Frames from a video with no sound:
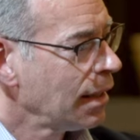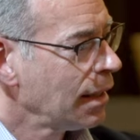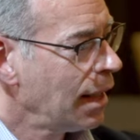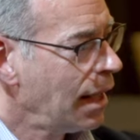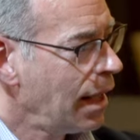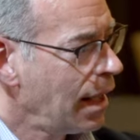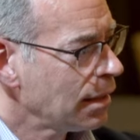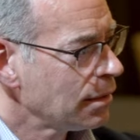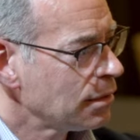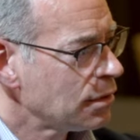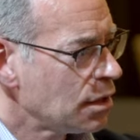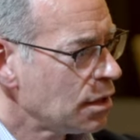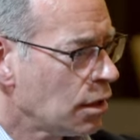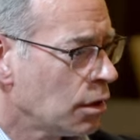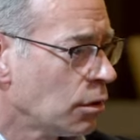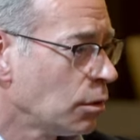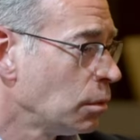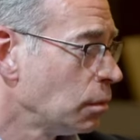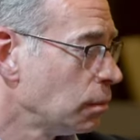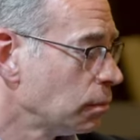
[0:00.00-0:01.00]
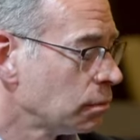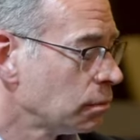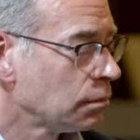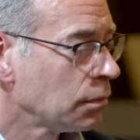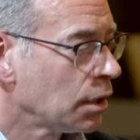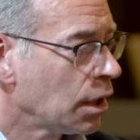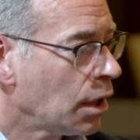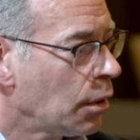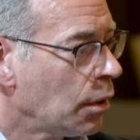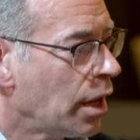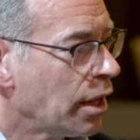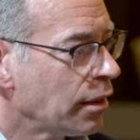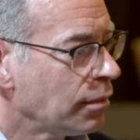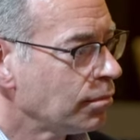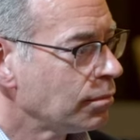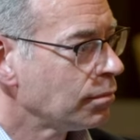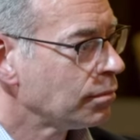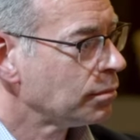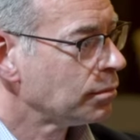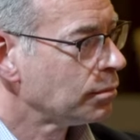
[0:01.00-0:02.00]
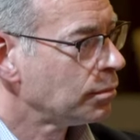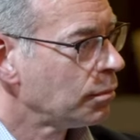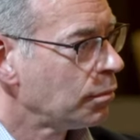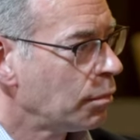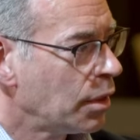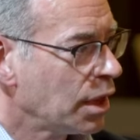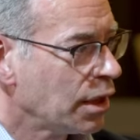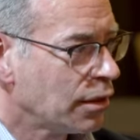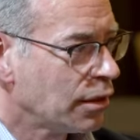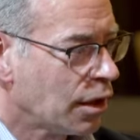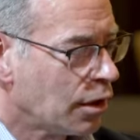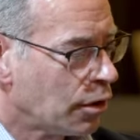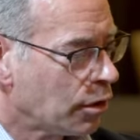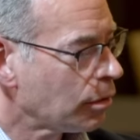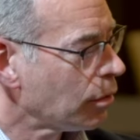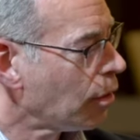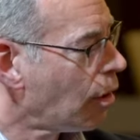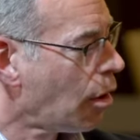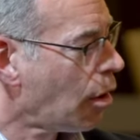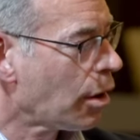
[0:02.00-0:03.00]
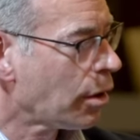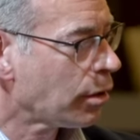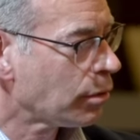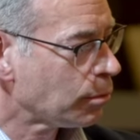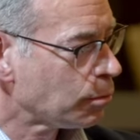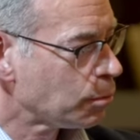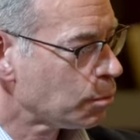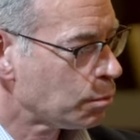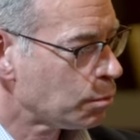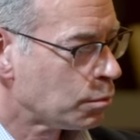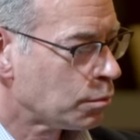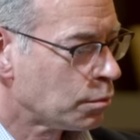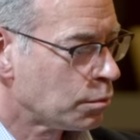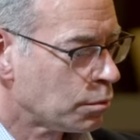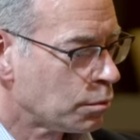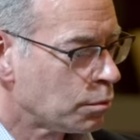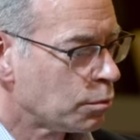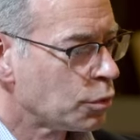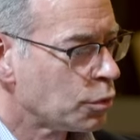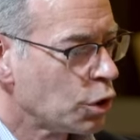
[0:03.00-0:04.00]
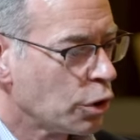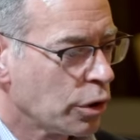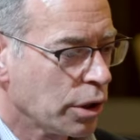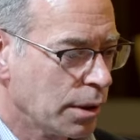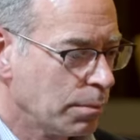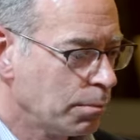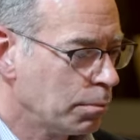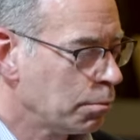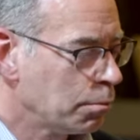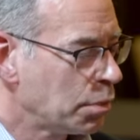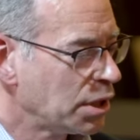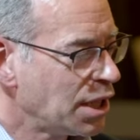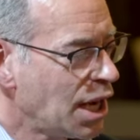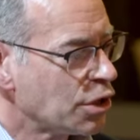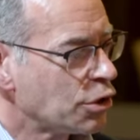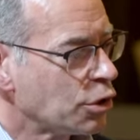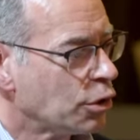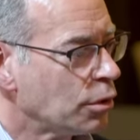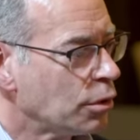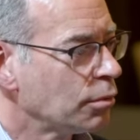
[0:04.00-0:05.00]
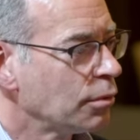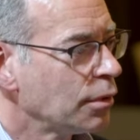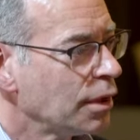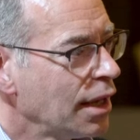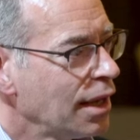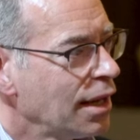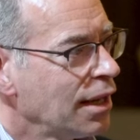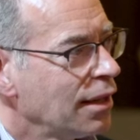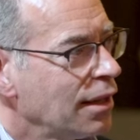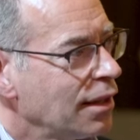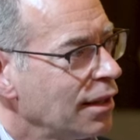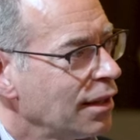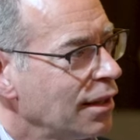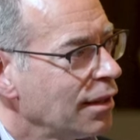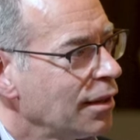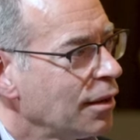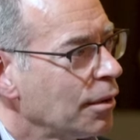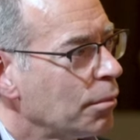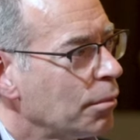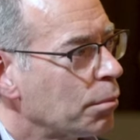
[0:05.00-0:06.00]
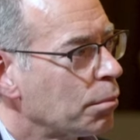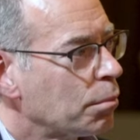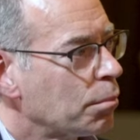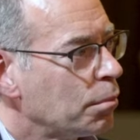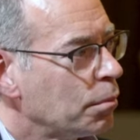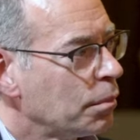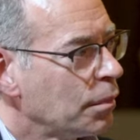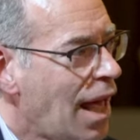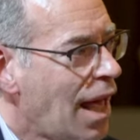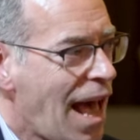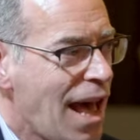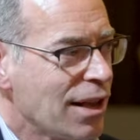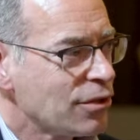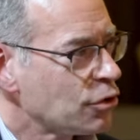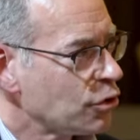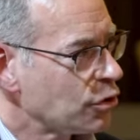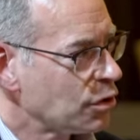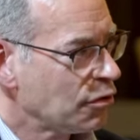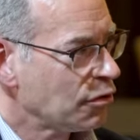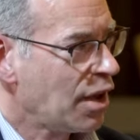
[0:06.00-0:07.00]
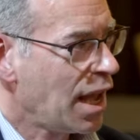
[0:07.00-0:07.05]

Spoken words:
And so, I think there are certainly potential hazards of